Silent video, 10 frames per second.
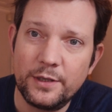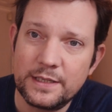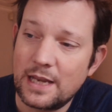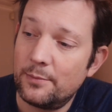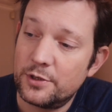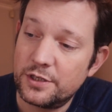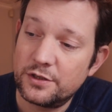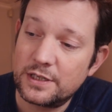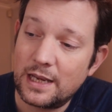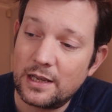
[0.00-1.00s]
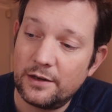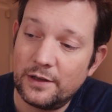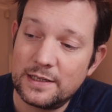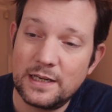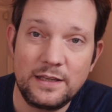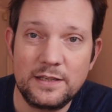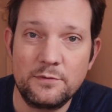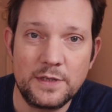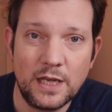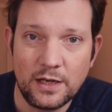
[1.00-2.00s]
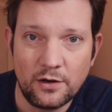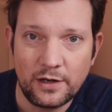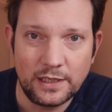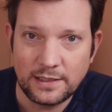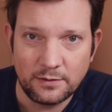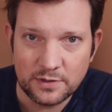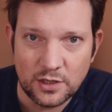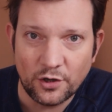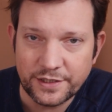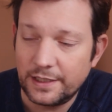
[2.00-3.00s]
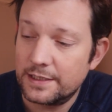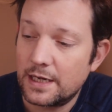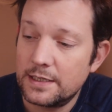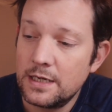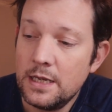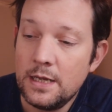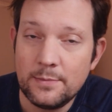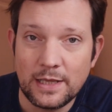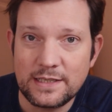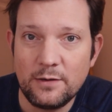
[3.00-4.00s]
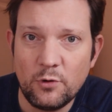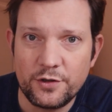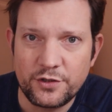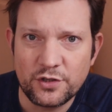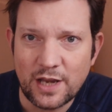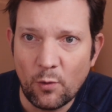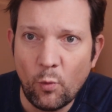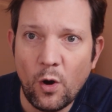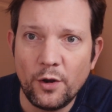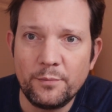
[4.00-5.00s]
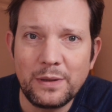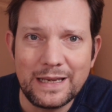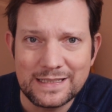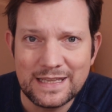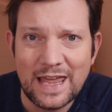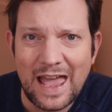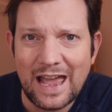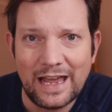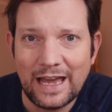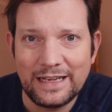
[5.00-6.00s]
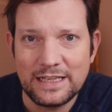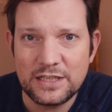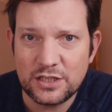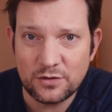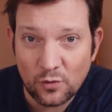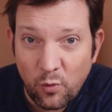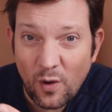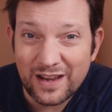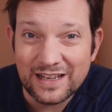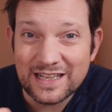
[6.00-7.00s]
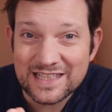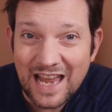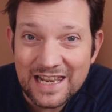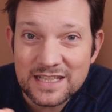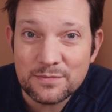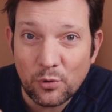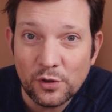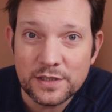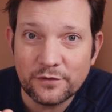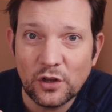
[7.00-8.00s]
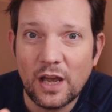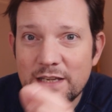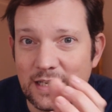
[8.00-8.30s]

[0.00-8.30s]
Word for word: on these cameras you just get kind of, let's say this was an I R L E D, it's not in this case, but let's say it was, you just get one placed there and it's quite an intense point of light,